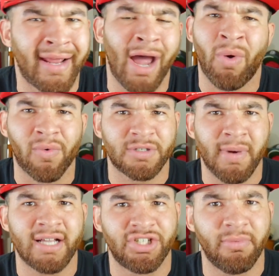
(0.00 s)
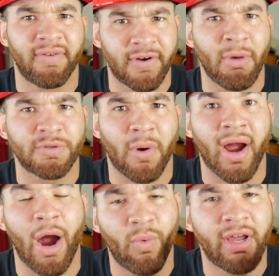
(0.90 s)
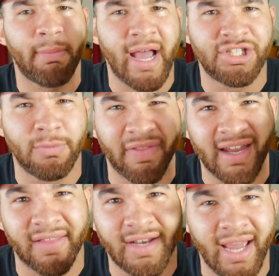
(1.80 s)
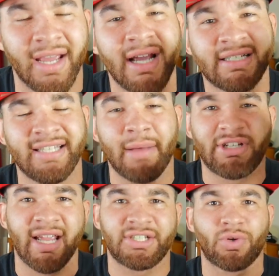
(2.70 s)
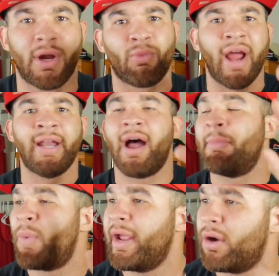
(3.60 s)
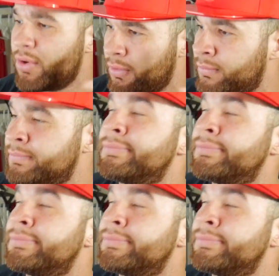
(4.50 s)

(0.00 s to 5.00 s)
Then I won't respond to you. But for the most part, I will get back to you by the end of the day. Snapchat, Instagram, right now. I'm gonna wait. Hold on.